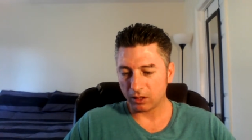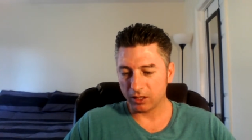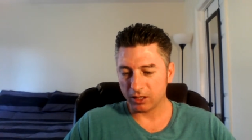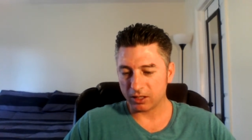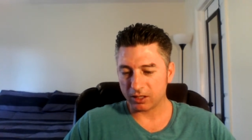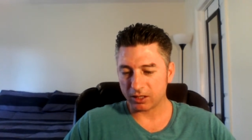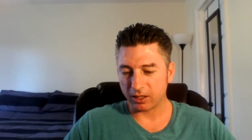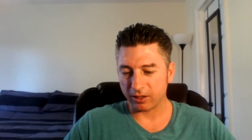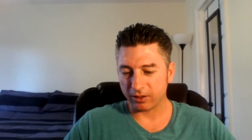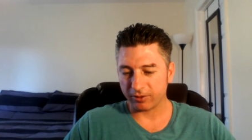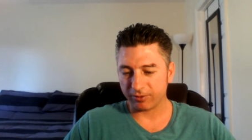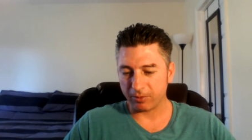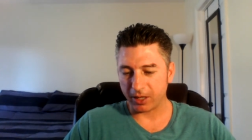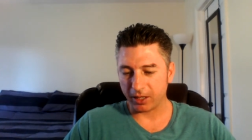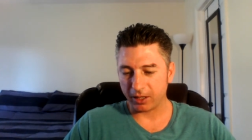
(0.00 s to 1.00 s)
Instead
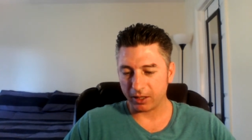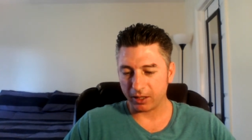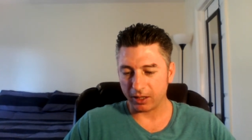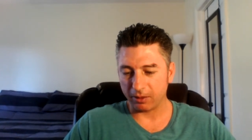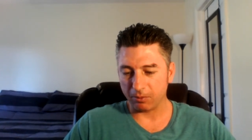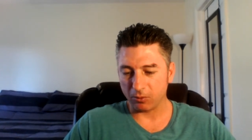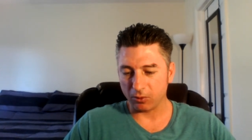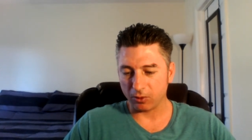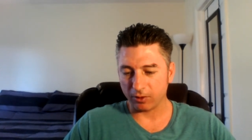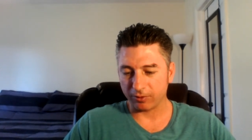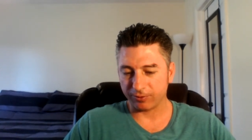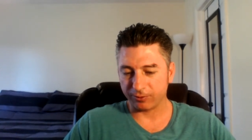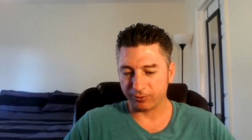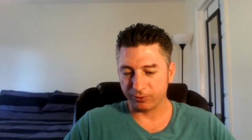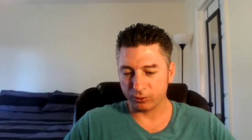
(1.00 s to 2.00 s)
of making a
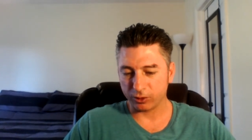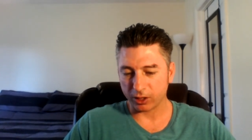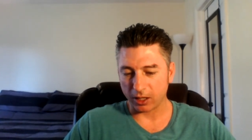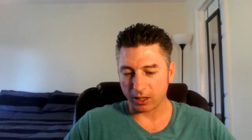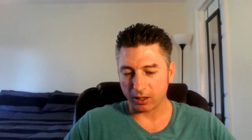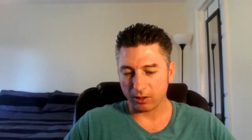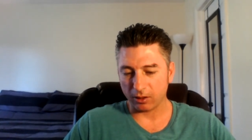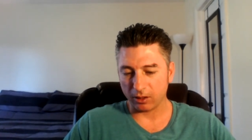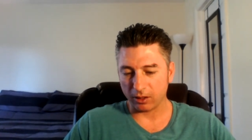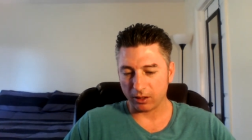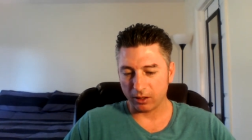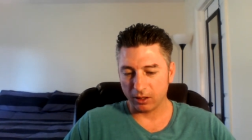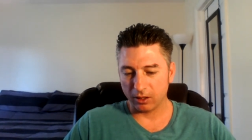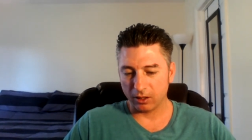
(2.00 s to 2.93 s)
more futile